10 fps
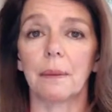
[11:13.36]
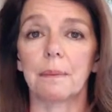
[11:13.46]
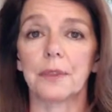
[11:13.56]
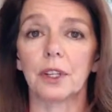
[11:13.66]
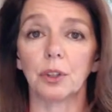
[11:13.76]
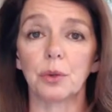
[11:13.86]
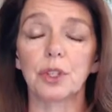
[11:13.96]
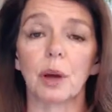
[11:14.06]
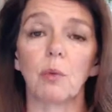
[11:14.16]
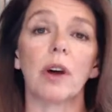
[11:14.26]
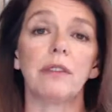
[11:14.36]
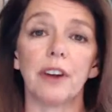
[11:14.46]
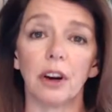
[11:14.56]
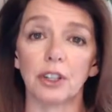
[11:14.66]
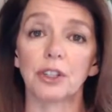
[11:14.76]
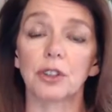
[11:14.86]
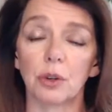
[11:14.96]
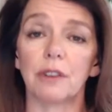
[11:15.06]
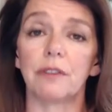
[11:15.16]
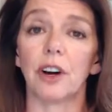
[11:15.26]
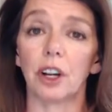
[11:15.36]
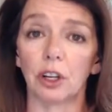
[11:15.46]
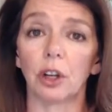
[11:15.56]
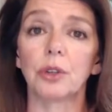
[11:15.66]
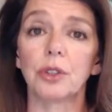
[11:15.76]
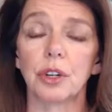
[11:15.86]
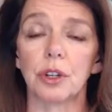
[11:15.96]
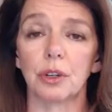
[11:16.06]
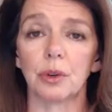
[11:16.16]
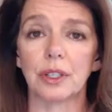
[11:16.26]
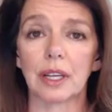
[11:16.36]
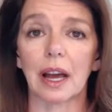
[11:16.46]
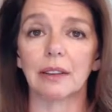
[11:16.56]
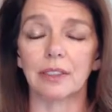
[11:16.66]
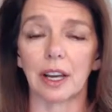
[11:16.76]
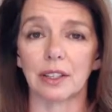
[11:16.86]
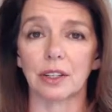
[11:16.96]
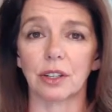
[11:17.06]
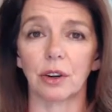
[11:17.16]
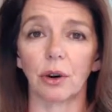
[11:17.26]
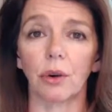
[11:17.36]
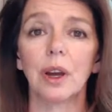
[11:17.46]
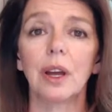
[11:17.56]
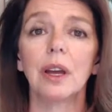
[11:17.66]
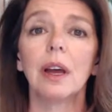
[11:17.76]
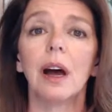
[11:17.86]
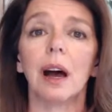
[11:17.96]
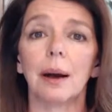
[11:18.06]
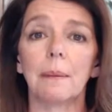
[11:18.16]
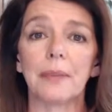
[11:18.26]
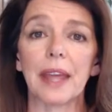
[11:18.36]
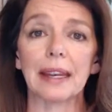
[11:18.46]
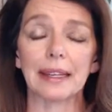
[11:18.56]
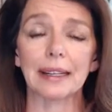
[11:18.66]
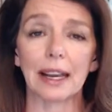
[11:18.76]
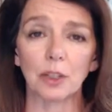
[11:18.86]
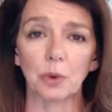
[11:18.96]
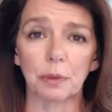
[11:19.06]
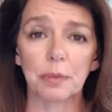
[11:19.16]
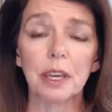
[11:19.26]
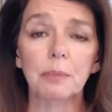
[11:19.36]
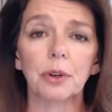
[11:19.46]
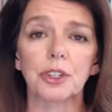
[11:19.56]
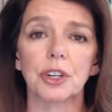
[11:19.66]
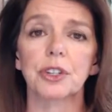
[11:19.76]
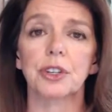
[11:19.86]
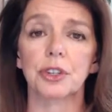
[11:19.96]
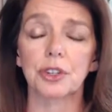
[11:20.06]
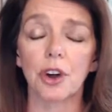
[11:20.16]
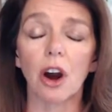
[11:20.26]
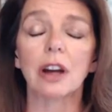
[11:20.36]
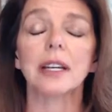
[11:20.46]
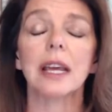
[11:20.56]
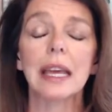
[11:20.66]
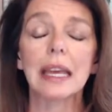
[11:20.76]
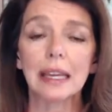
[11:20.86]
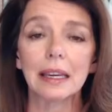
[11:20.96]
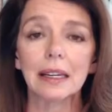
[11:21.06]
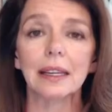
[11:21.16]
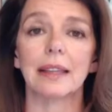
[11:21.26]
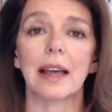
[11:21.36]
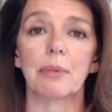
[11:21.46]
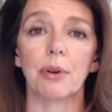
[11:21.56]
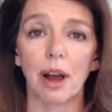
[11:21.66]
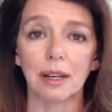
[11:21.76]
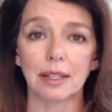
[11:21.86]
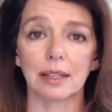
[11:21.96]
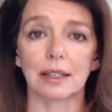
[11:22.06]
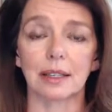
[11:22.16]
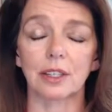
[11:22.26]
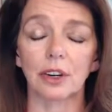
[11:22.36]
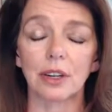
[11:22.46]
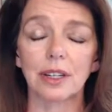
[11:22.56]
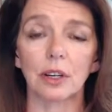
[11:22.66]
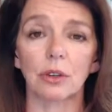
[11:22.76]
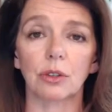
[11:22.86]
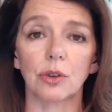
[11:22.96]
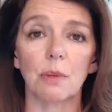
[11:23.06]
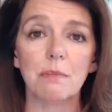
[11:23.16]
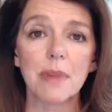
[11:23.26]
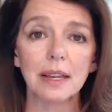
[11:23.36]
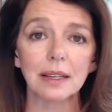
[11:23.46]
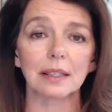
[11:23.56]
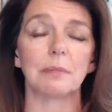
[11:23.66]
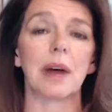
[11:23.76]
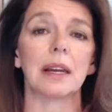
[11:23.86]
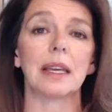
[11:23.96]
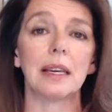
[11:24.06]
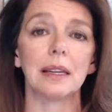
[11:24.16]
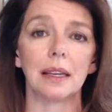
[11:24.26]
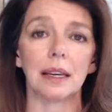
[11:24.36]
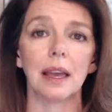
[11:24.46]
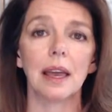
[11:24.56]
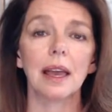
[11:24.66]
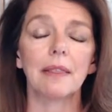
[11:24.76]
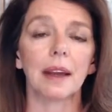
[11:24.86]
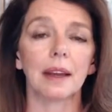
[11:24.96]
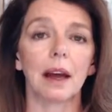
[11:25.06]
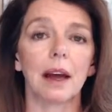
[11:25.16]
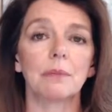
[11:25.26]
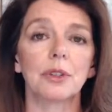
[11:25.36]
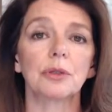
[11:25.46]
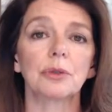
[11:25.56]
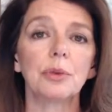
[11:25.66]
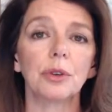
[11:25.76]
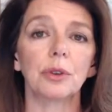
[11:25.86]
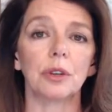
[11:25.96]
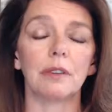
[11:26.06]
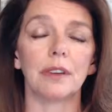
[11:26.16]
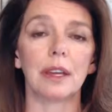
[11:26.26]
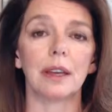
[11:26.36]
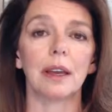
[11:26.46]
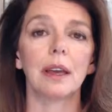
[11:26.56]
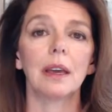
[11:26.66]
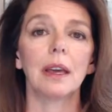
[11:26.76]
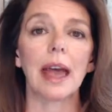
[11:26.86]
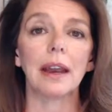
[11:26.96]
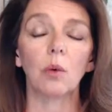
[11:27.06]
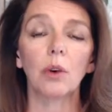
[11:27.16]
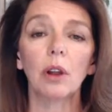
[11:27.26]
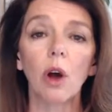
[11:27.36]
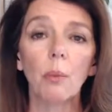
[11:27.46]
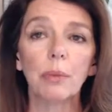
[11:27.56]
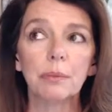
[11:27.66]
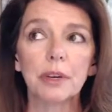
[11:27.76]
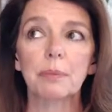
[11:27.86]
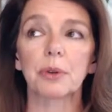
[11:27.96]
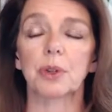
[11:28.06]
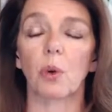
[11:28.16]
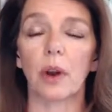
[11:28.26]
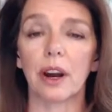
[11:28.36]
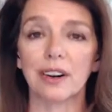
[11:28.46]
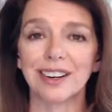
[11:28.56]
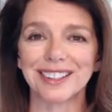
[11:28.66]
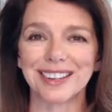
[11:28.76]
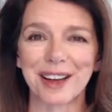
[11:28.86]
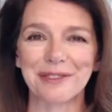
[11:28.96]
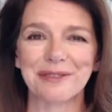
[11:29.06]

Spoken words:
lose someone very soon and very close to you. It's kind of nice to go and connect with people just to start healing that process, because there is a tremendous amount of healing that comes through the grieving, and it will open people's awareness of